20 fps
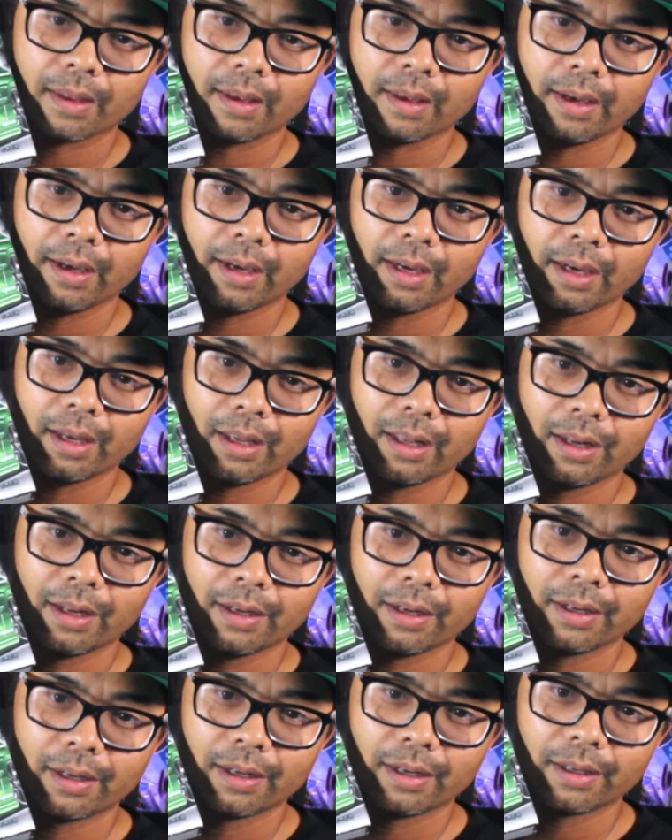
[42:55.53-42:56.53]

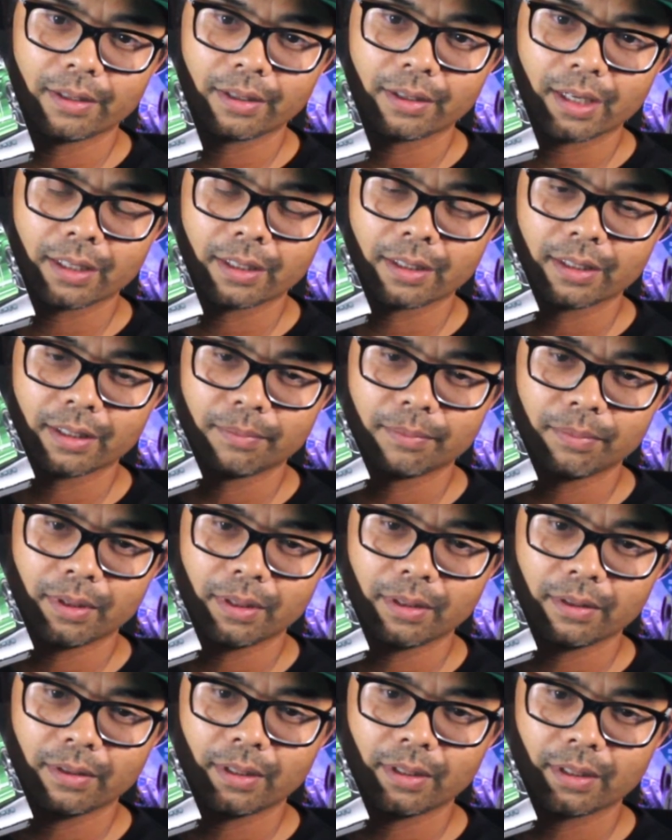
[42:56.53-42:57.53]
And they're kind of going to
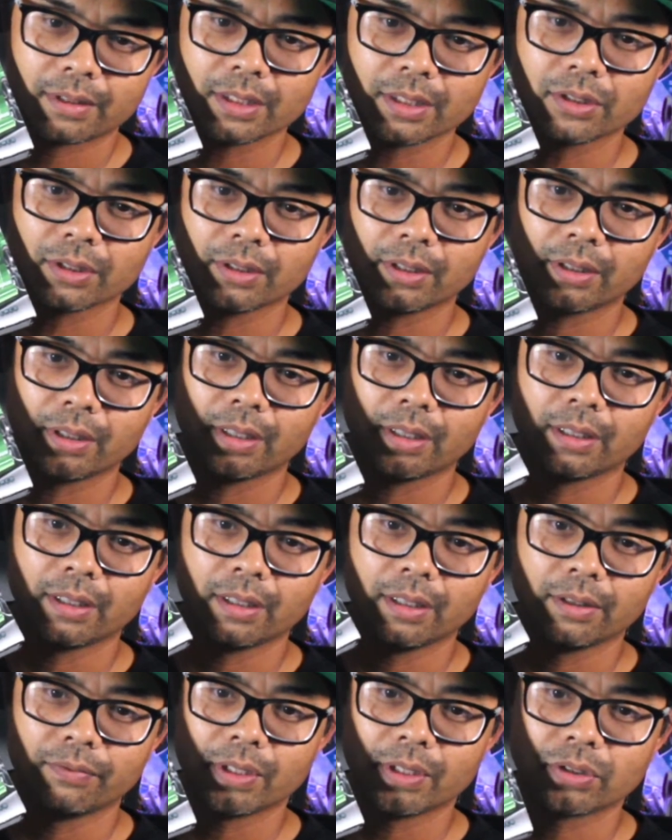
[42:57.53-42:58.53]
be essentially the
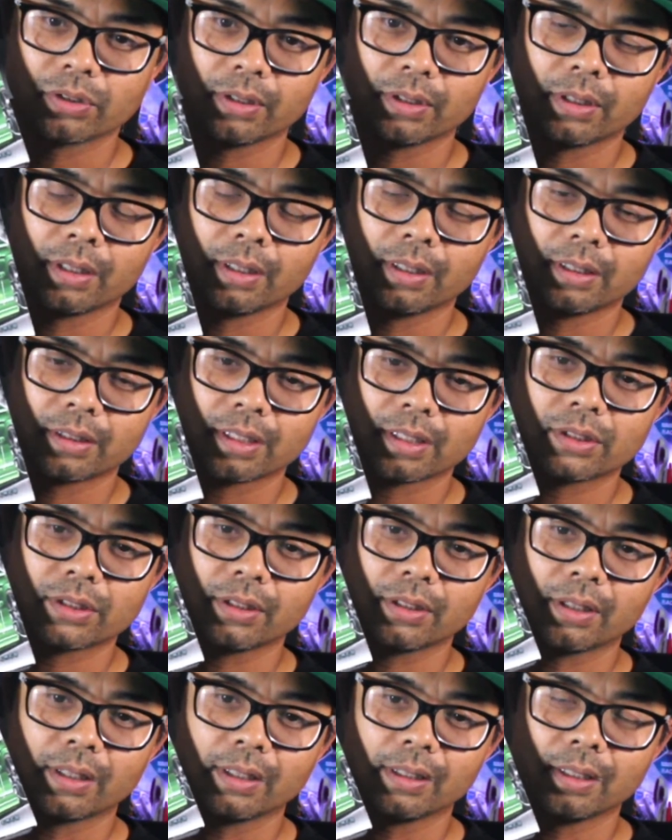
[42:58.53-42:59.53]

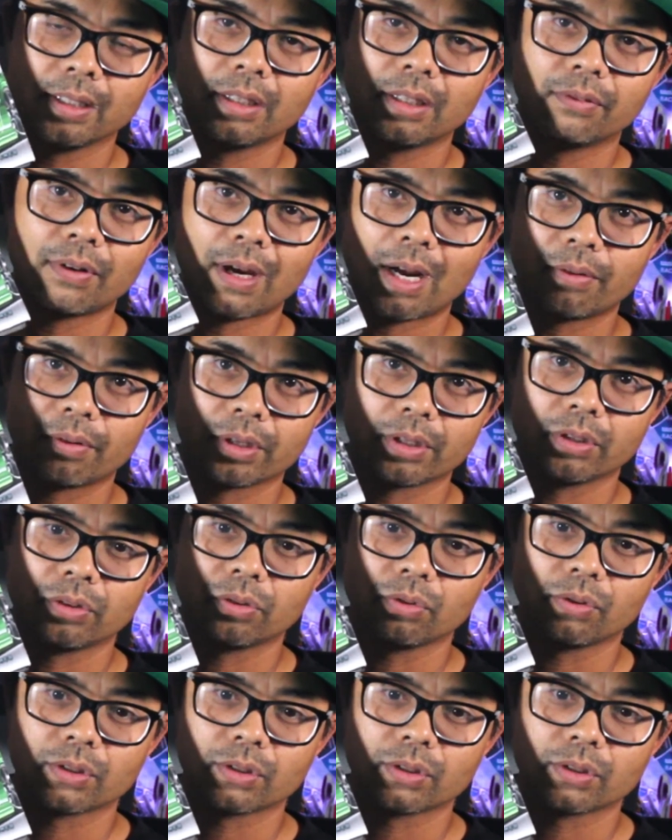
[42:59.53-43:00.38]
lead of how we're going to do